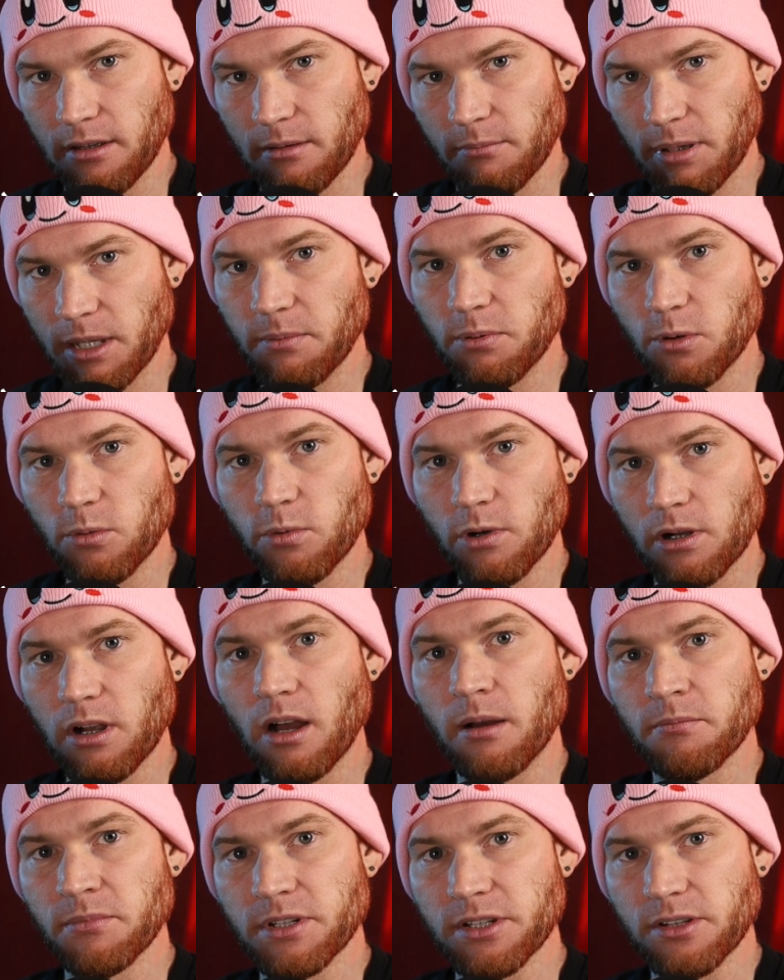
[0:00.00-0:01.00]
People will
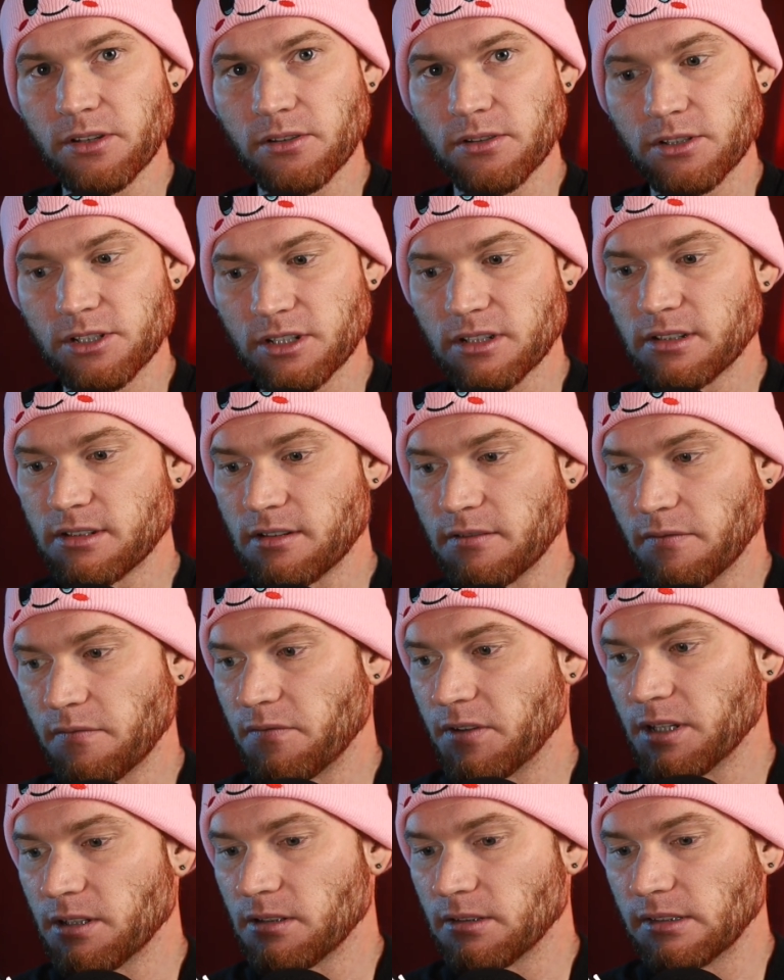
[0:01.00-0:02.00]
come to you just to
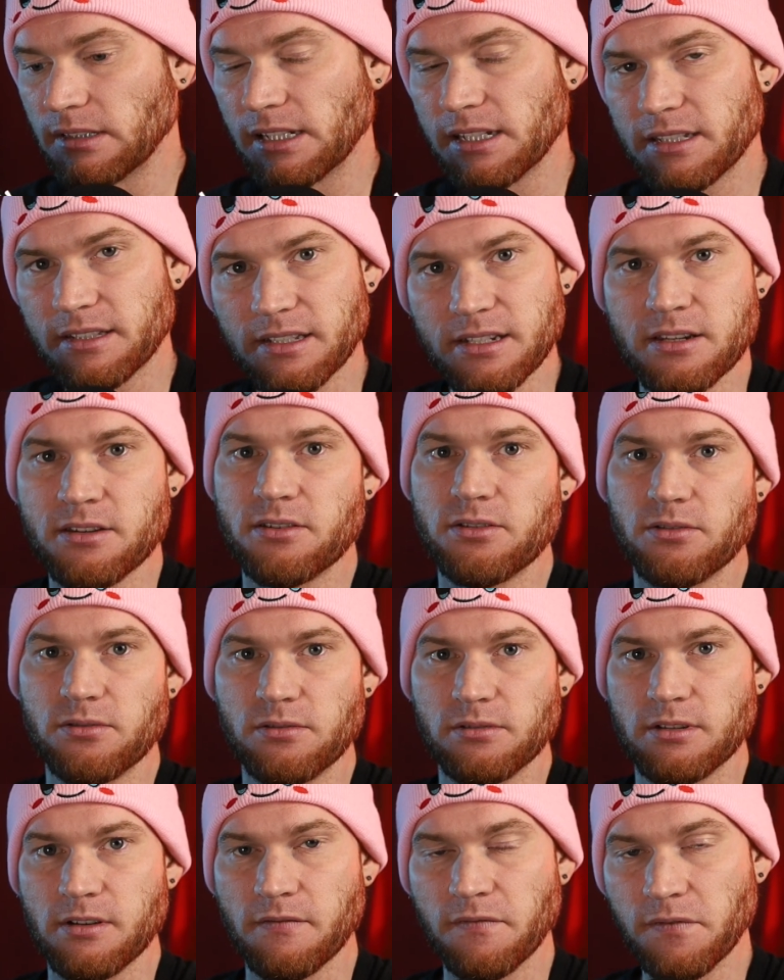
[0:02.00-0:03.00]
feel listened
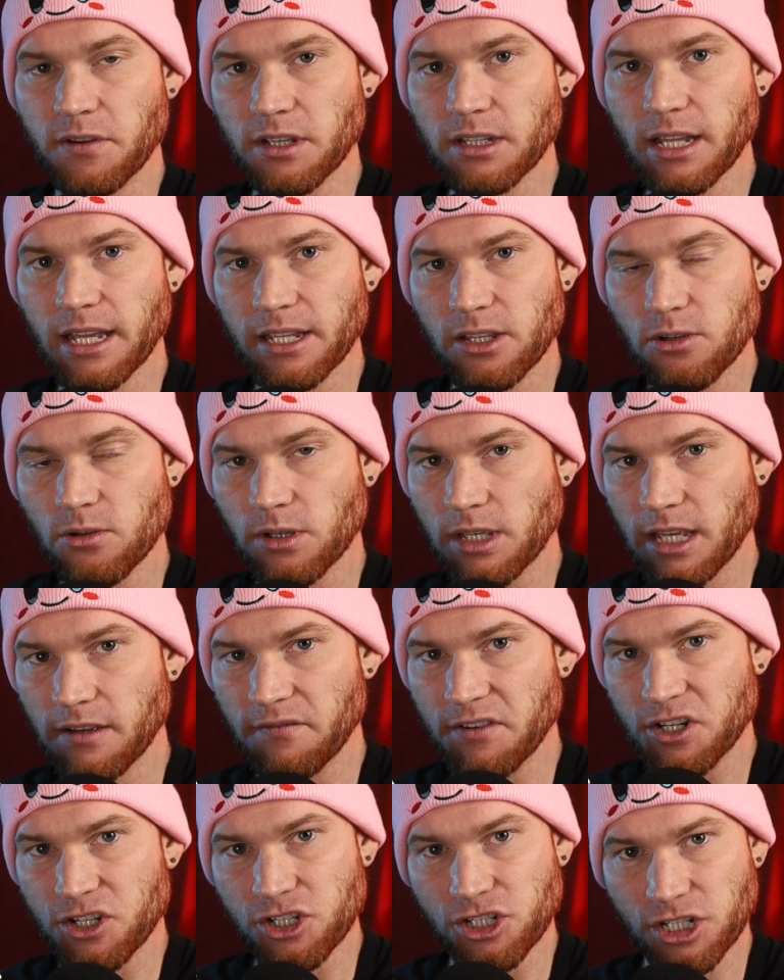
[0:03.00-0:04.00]
to feel like you give
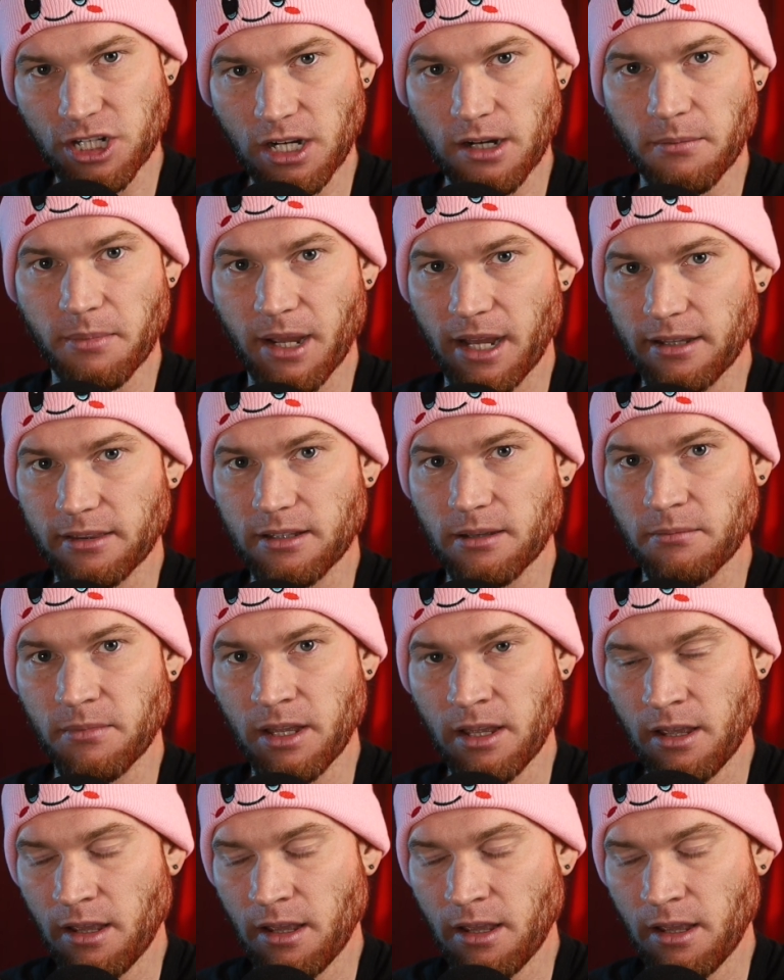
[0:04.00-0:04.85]
a shit about them.